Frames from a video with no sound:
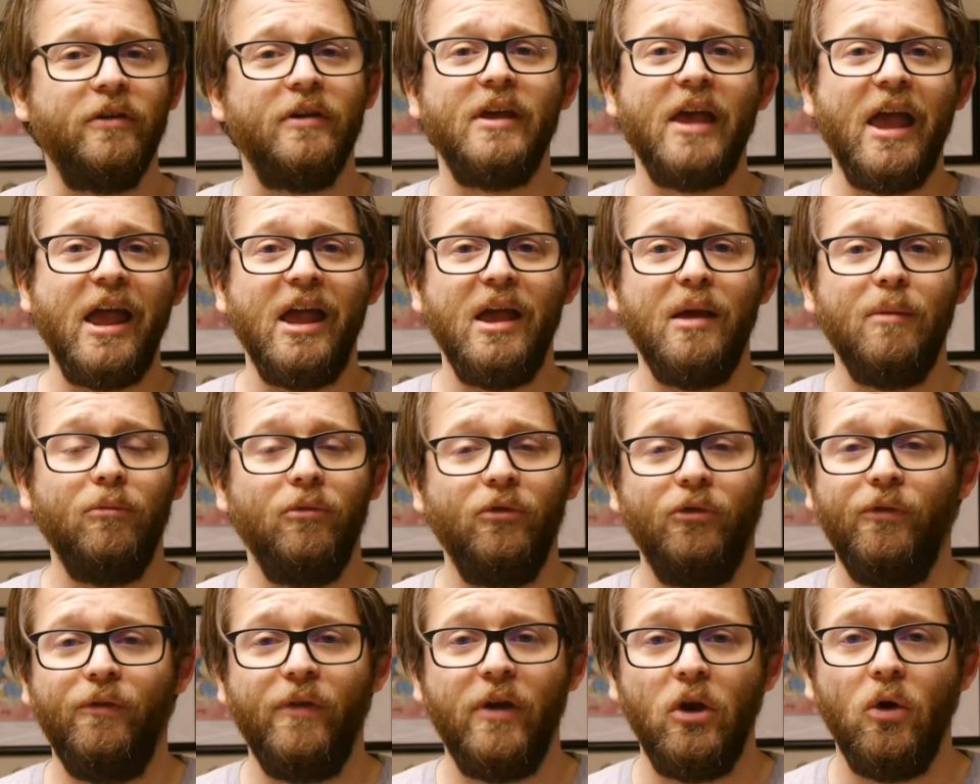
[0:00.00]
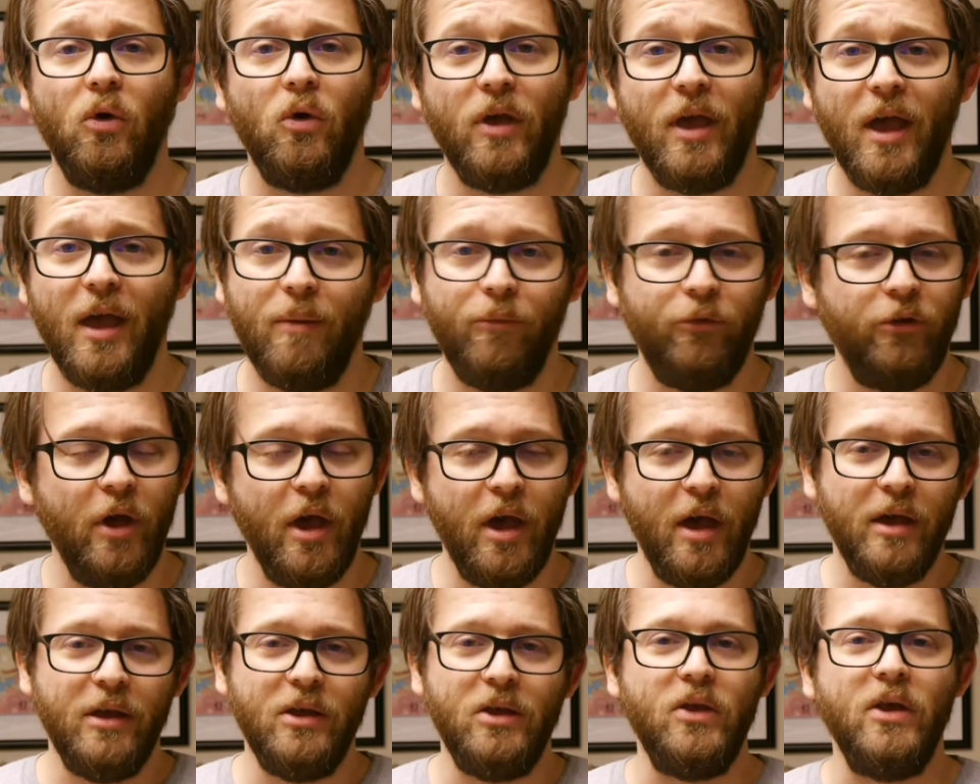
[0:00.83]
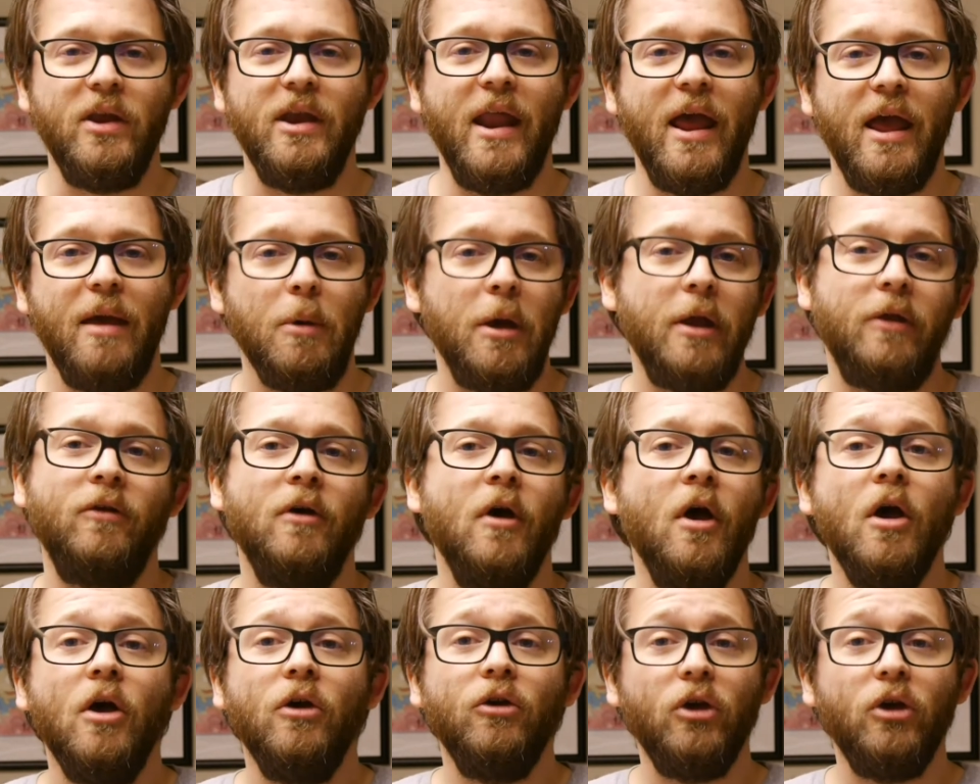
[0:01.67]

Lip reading: games, video games, you name it.